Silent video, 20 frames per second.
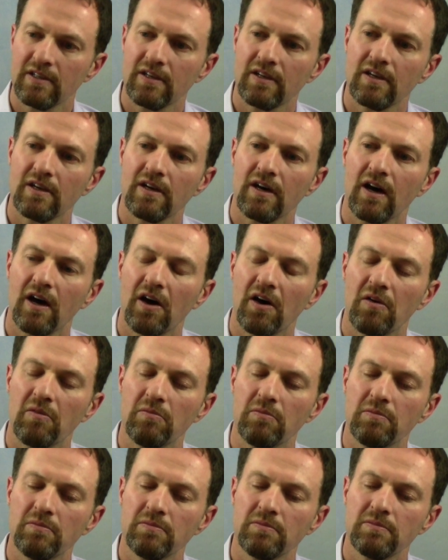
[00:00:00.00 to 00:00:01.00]

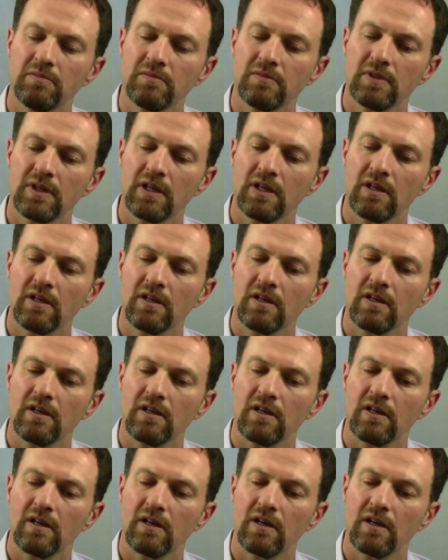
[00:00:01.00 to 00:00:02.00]

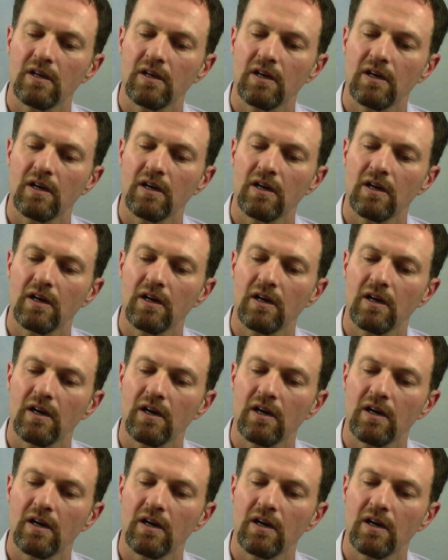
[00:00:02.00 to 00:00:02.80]
No one is speaking in this clip.